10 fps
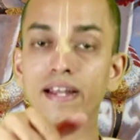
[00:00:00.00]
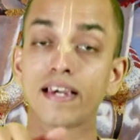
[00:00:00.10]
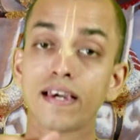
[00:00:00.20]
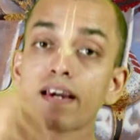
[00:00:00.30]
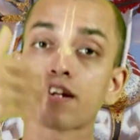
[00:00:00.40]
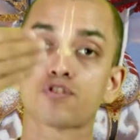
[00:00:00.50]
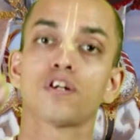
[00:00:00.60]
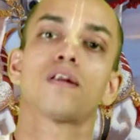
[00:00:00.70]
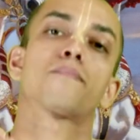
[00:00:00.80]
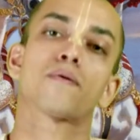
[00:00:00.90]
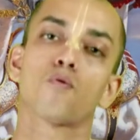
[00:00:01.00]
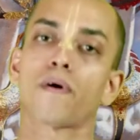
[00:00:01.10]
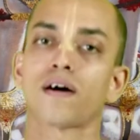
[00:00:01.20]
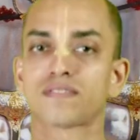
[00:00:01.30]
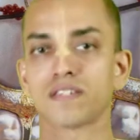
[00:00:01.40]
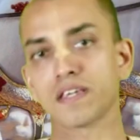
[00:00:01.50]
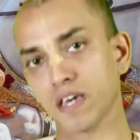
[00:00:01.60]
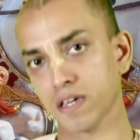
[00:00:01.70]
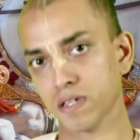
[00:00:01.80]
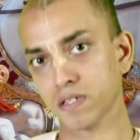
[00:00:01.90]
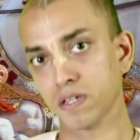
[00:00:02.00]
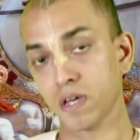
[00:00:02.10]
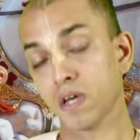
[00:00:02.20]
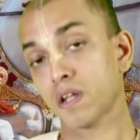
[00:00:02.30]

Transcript: and hear Srila Prabhupada singing.